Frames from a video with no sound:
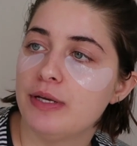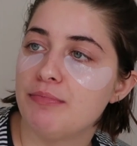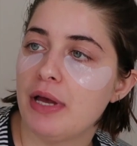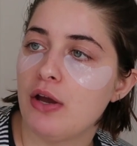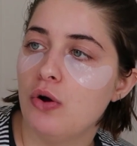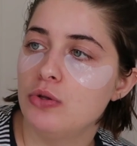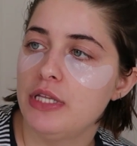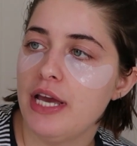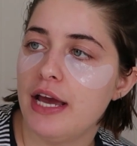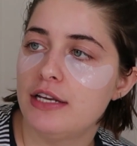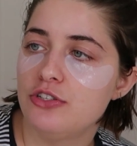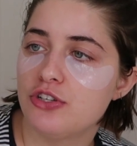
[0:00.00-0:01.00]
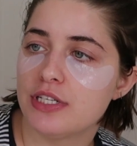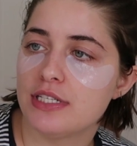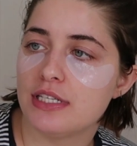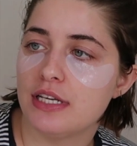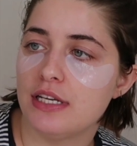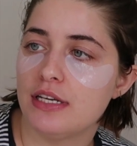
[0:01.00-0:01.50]
cream by Ole
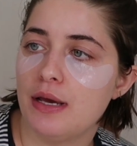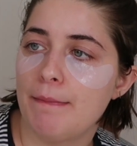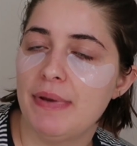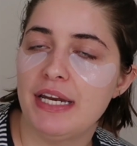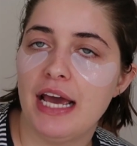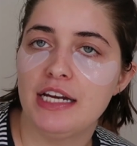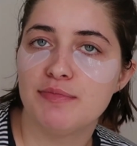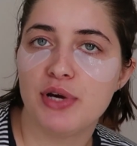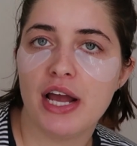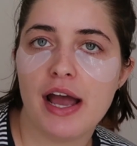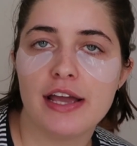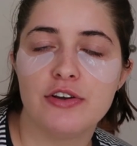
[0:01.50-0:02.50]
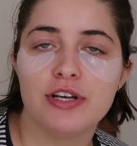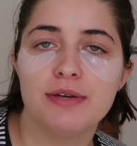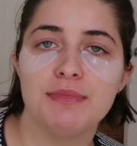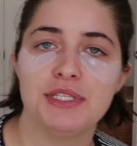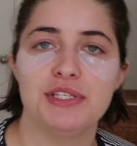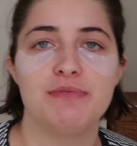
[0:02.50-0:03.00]
Henriksen, Banana Bray Eye
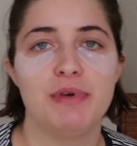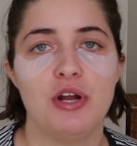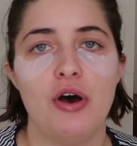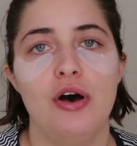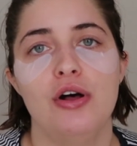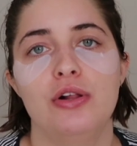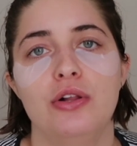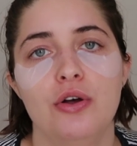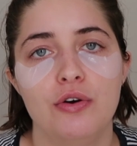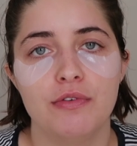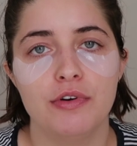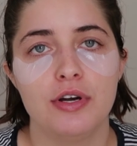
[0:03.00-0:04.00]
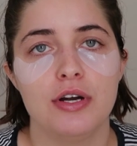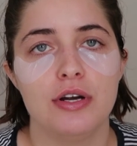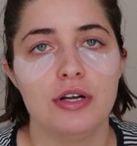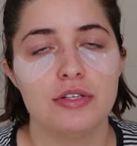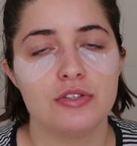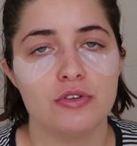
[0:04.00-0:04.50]
Cream. This has been all
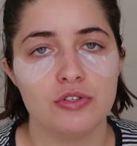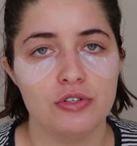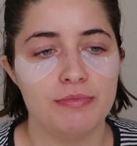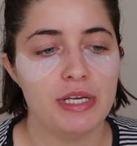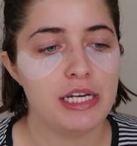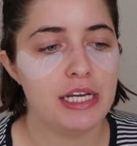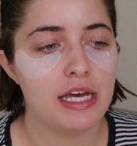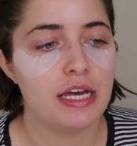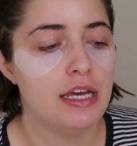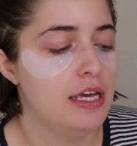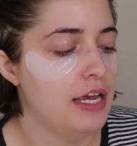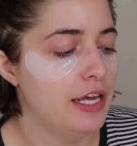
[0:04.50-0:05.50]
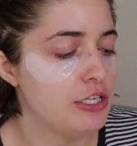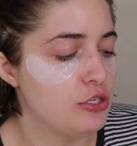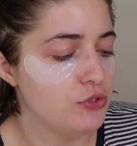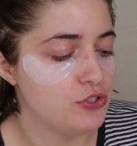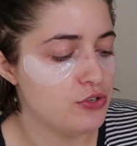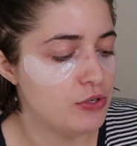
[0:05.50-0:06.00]
over social media and
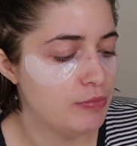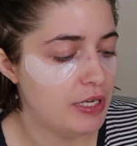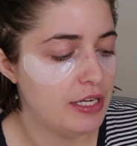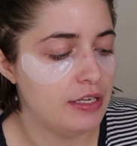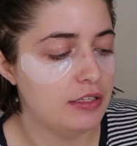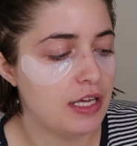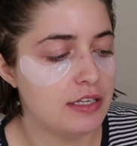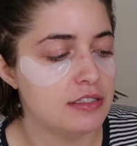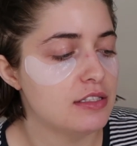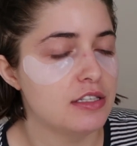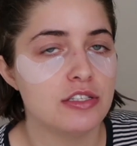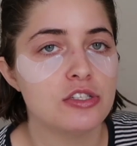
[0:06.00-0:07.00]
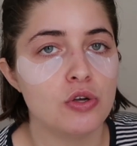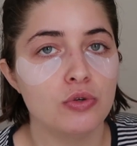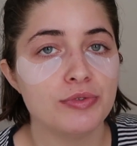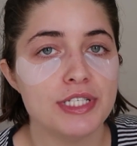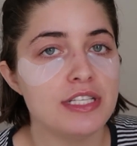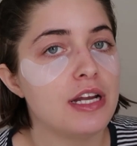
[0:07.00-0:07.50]
YouTube, and that's the sole
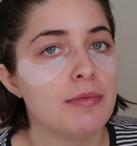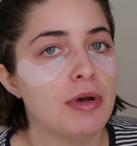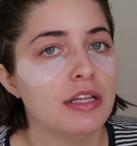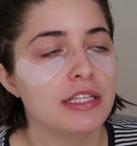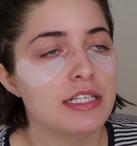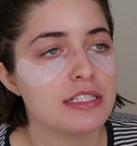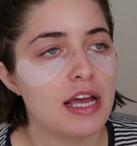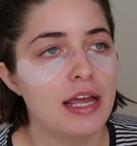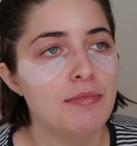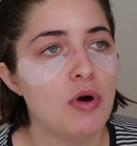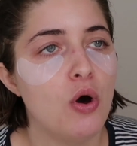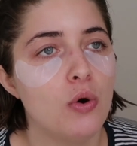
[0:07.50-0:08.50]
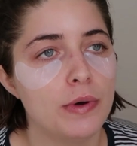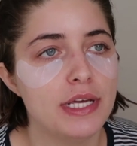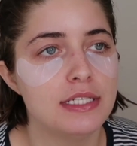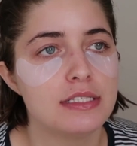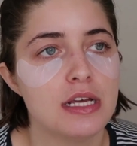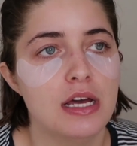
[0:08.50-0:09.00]
reason I bought this. I am
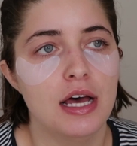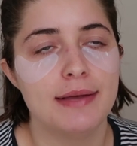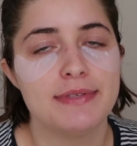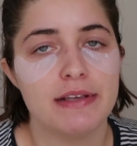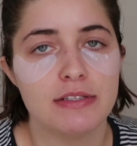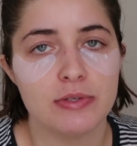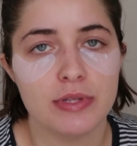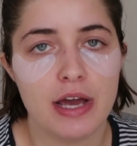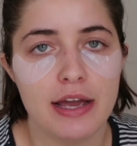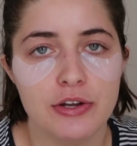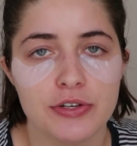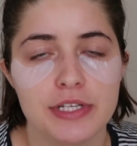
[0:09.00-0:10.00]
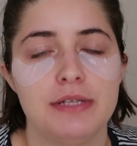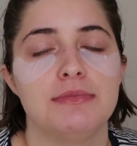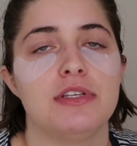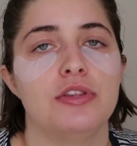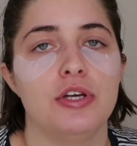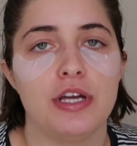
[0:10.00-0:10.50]
always obsessed with eye
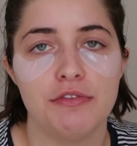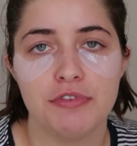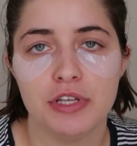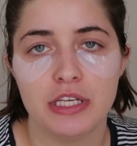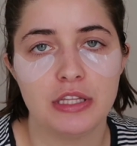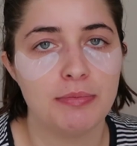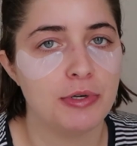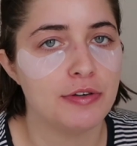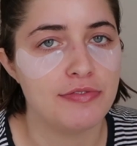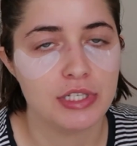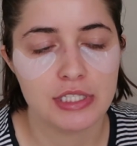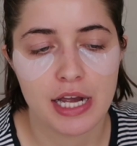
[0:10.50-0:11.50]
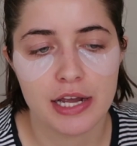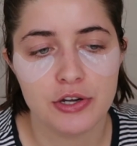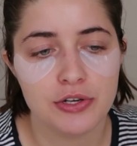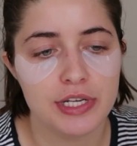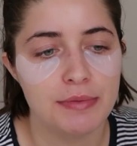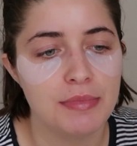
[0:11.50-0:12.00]
creams and looking for like the perfect eye
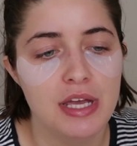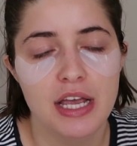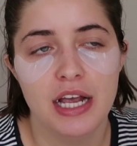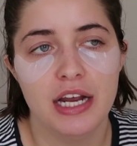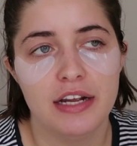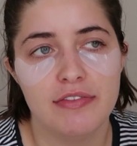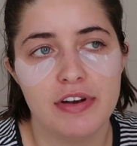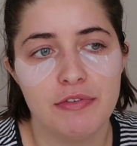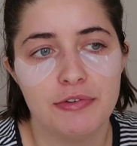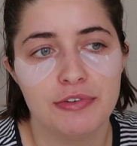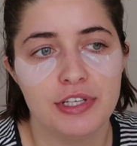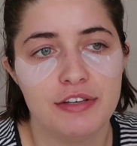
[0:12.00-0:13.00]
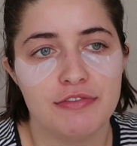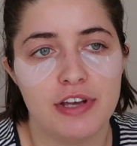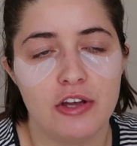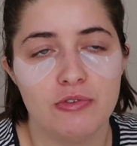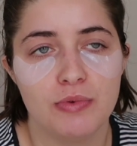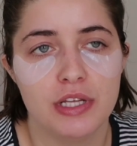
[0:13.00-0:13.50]
cream, and I've never really
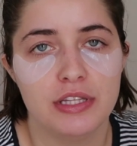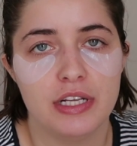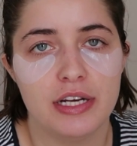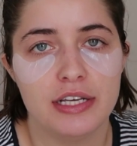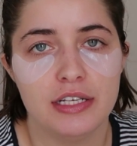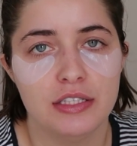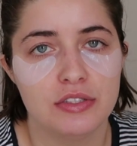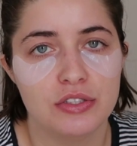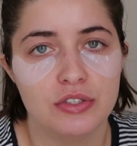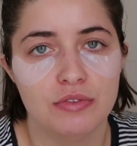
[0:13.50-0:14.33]
found one that I